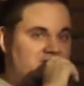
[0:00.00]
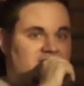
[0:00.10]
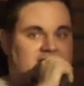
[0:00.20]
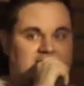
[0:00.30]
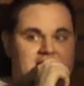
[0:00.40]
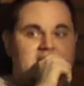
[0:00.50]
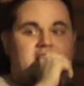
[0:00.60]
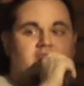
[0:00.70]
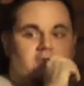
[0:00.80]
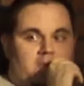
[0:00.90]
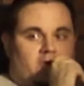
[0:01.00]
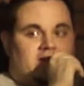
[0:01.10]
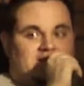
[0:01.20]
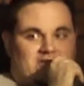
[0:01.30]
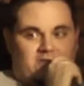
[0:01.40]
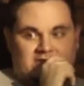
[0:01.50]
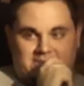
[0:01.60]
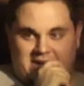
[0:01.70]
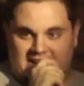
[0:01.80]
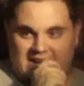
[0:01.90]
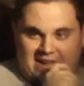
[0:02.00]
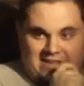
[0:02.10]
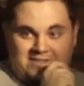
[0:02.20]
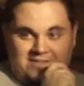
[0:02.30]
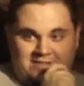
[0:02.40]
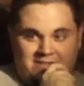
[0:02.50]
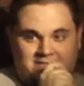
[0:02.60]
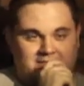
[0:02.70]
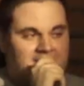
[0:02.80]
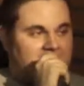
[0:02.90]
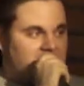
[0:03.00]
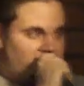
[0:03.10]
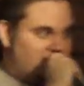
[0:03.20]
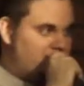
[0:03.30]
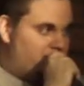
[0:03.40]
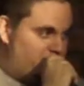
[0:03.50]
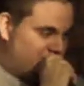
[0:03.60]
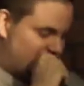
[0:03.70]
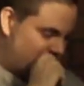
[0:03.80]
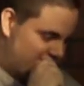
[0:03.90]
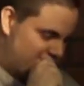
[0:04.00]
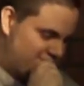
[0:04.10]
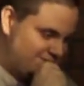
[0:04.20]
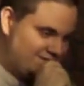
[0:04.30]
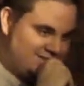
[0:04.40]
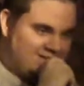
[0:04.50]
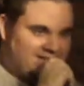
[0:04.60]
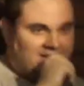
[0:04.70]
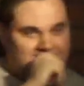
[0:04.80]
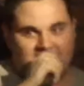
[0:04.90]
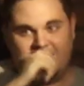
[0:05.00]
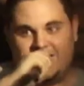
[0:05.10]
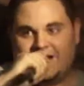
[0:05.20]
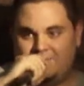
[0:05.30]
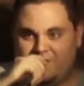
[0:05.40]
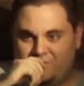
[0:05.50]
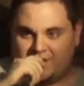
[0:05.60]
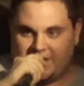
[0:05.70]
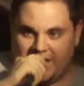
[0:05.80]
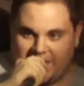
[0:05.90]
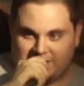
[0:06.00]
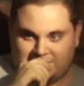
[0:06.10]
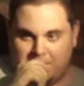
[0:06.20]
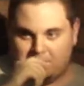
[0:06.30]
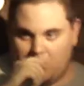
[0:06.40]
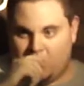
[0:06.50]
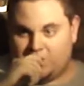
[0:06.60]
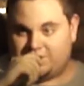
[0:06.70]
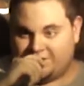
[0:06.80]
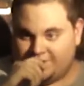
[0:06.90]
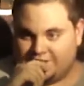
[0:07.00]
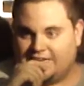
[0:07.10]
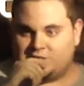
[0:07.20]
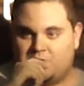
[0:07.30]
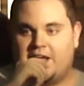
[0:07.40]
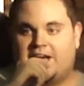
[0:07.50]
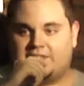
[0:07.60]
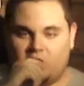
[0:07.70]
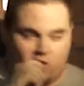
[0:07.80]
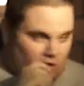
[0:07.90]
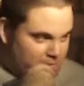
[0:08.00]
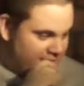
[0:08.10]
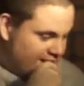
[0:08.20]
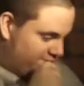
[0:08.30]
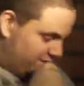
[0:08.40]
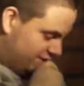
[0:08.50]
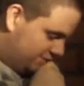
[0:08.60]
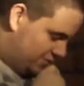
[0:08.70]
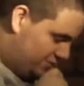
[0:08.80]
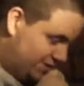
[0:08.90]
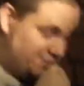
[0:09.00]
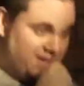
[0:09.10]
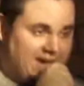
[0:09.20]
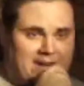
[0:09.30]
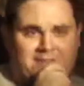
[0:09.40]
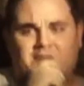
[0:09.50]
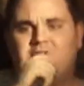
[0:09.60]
Fucking remote controls in my hand. Fucking books are closed. Got my fucking hands on my balls. Guess what? I got the whole bag of fucking goldfish in my hand.